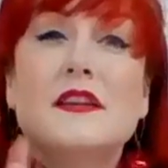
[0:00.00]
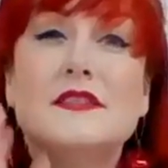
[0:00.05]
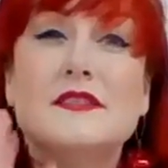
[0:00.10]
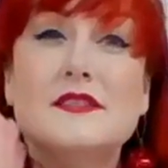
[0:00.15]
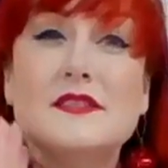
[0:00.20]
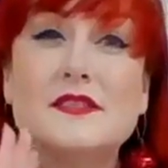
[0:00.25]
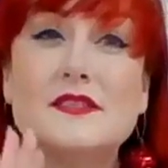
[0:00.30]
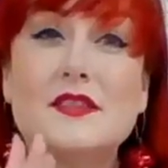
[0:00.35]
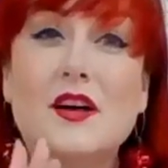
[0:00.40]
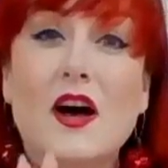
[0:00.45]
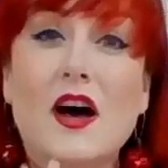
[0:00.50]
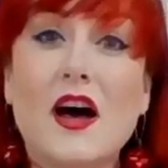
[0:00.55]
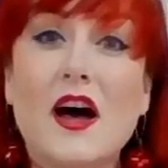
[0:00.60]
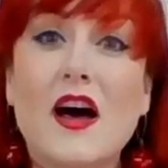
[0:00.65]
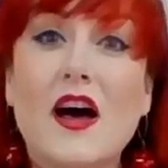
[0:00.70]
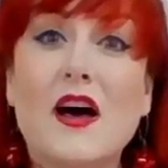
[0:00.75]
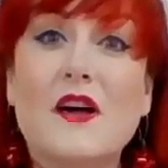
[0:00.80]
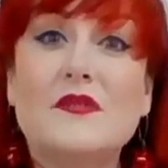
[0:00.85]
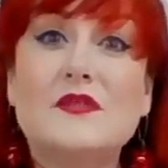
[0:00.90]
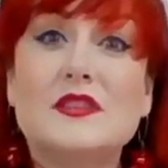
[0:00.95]

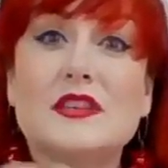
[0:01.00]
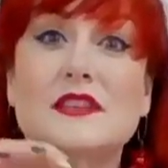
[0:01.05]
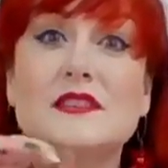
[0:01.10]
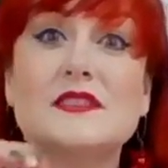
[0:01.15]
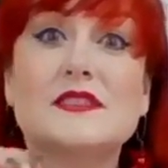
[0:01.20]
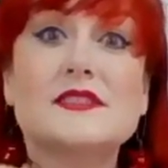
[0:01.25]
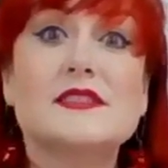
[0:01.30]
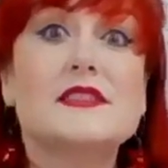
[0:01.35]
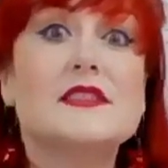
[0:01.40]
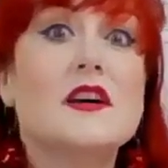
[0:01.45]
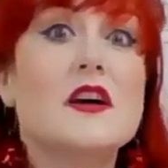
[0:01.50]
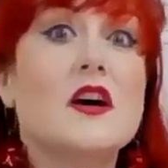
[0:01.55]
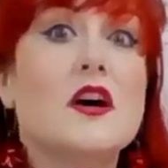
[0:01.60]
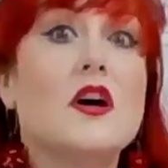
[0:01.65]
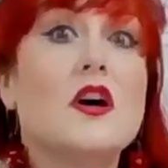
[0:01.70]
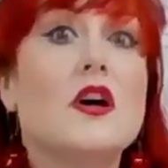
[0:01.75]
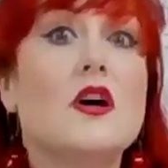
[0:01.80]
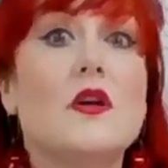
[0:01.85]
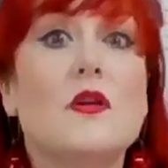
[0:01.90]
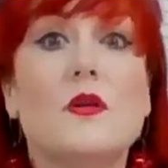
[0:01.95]
soft and
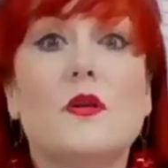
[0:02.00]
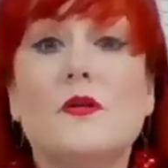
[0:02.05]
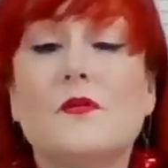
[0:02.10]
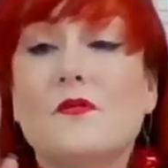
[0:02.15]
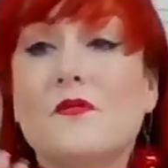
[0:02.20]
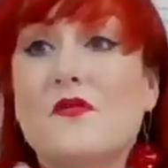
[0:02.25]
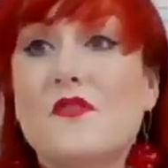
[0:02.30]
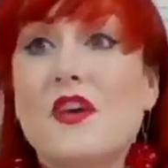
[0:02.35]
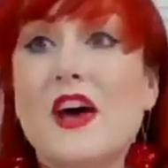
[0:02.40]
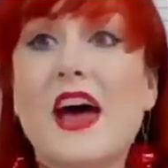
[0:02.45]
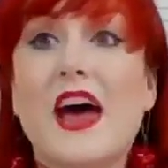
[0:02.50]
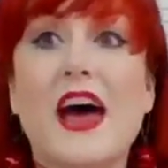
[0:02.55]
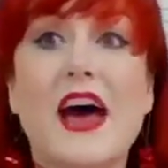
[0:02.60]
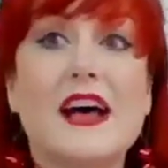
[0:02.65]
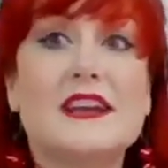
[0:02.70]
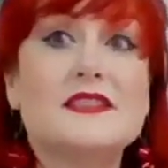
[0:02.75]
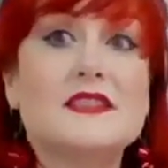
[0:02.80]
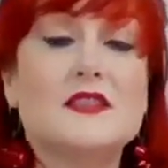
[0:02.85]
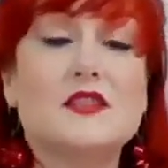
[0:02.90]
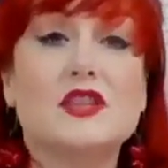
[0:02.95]
slow,
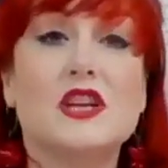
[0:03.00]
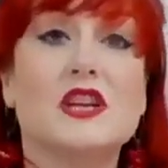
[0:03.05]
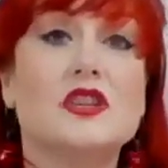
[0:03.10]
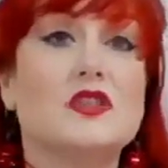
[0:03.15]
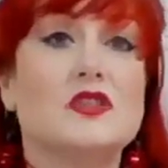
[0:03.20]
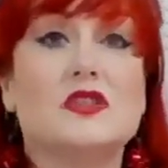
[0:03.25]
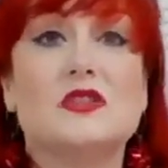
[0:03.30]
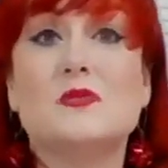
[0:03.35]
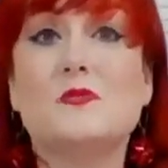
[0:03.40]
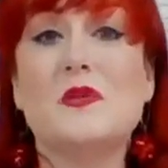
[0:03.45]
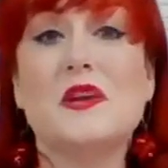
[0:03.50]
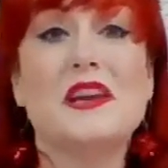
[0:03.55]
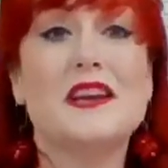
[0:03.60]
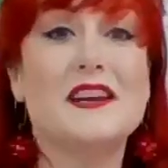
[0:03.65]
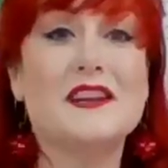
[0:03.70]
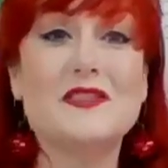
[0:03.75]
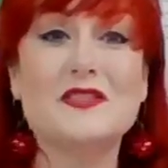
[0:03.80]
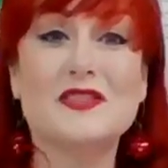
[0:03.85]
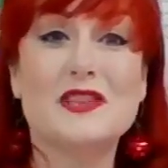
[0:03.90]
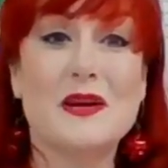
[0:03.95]
fast, change your
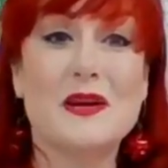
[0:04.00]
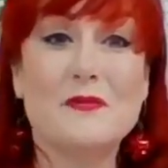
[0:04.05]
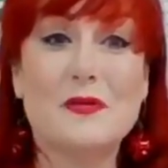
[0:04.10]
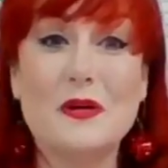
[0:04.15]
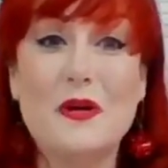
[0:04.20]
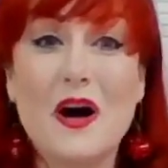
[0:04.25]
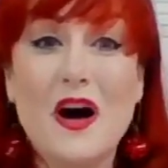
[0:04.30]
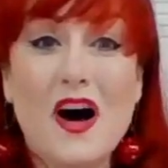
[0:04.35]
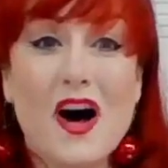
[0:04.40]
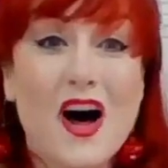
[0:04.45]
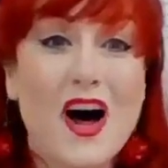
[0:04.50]
speed and your tempo.